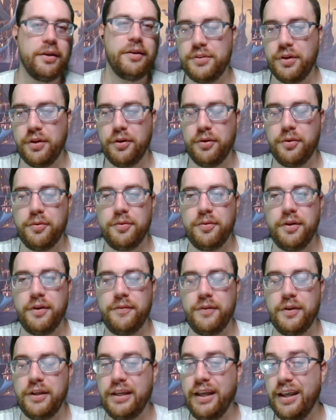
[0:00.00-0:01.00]
so if
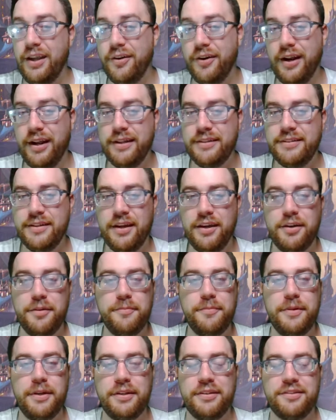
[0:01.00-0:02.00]
you can get your hands on
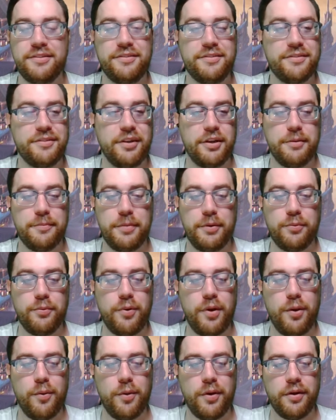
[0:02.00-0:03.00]
them, it's going to be
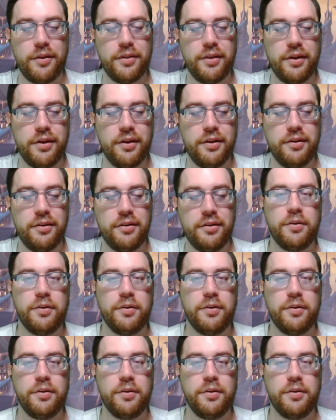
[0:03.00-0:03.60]
well worth it.